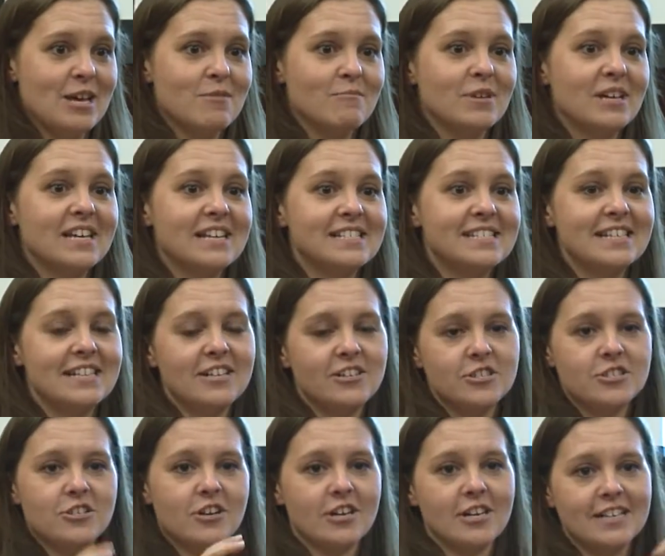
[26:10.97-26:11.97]
because then
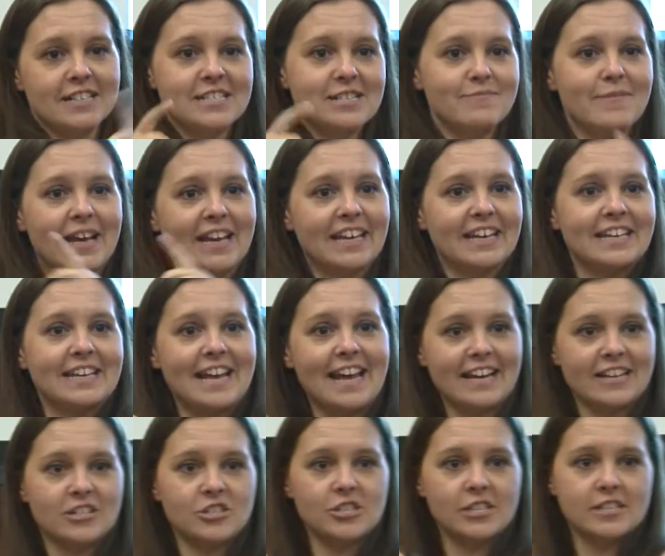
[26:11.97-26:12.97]
they're starting to make
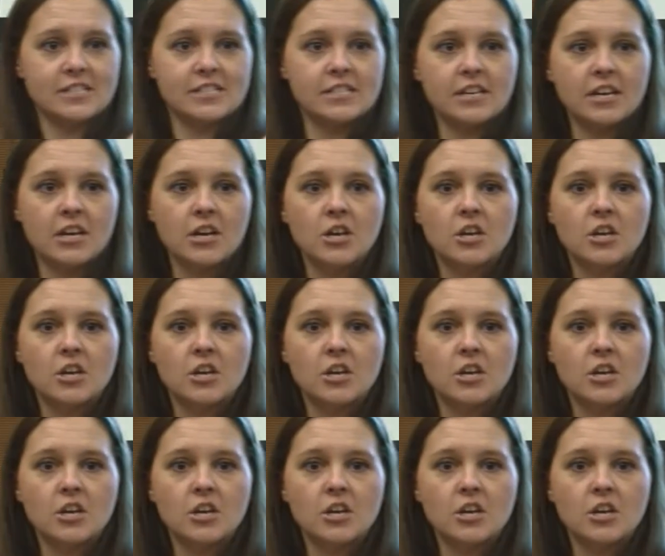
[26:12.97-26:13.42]
connections.